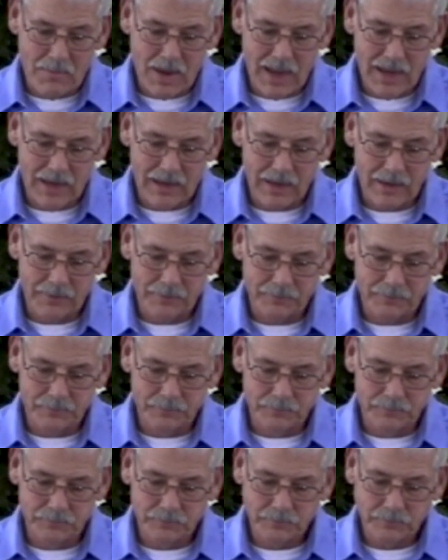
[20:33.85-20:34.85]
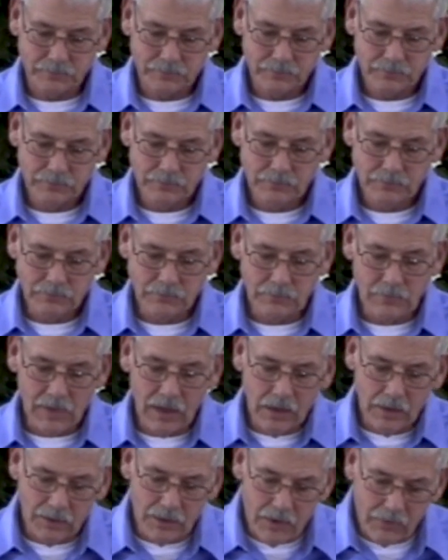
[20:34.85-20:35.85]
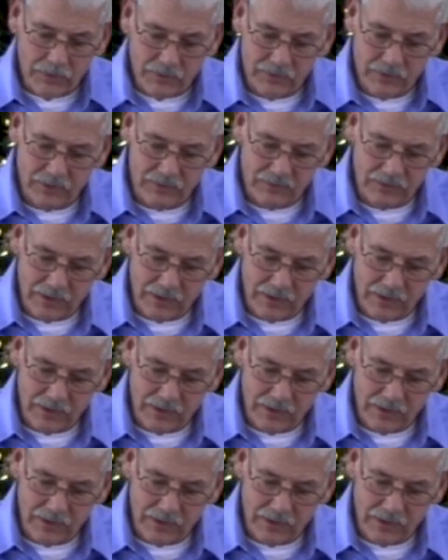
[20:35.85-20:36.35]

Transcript: making. Notice it